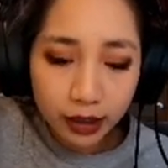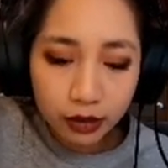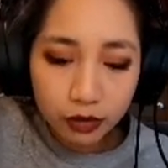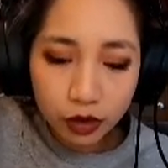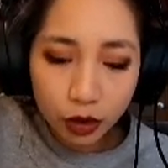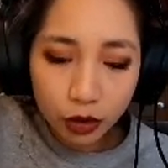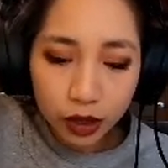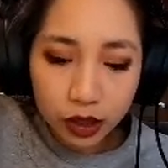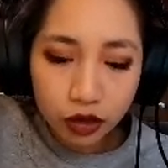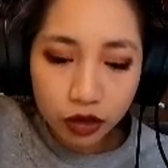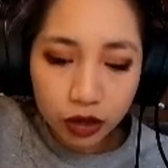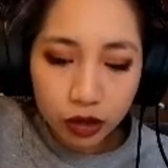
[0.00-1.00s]
So it's
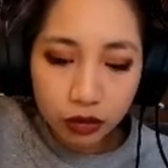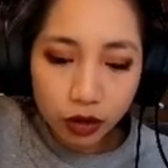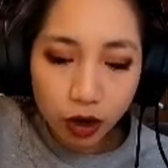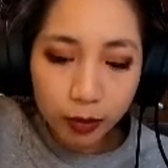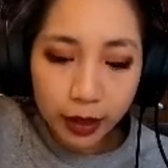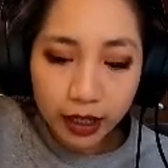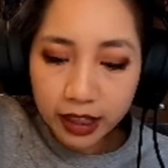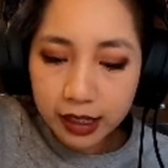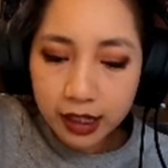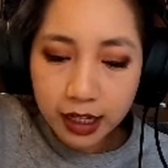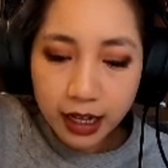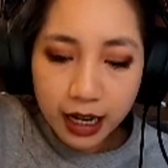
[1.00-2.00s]
just carbonate. That's the
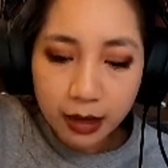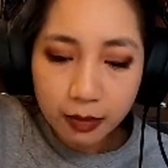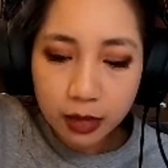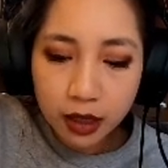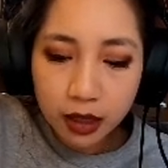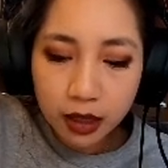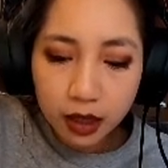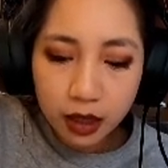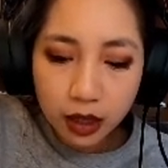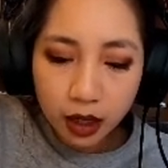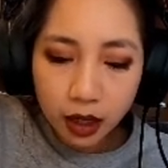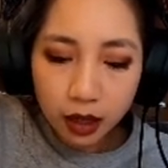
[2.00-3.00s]
name
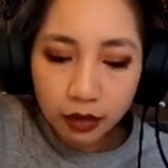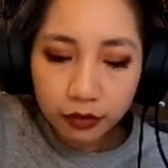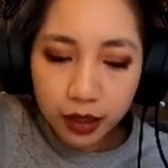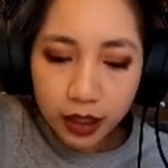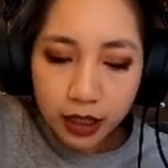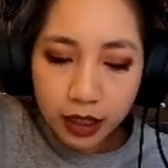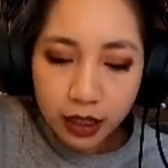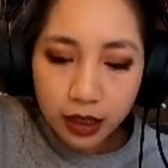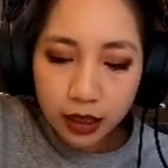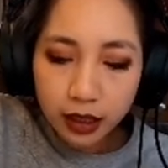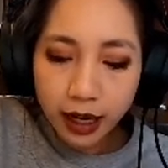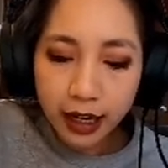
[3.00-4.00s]
of the
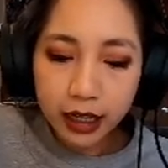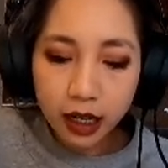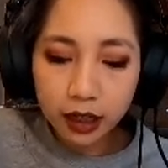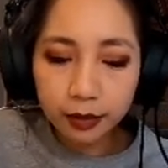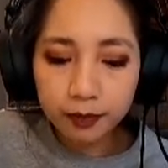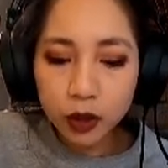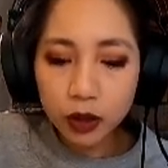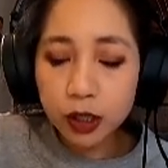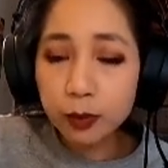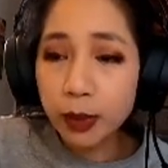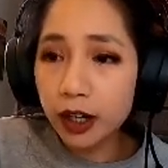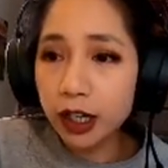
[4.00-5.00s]
anion. So that's
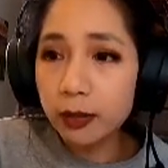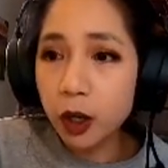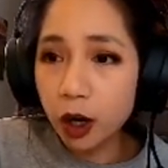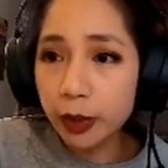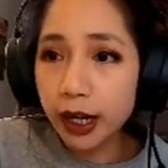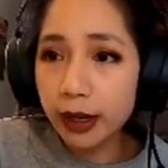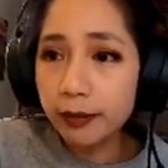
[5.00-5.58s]
barium carbonate.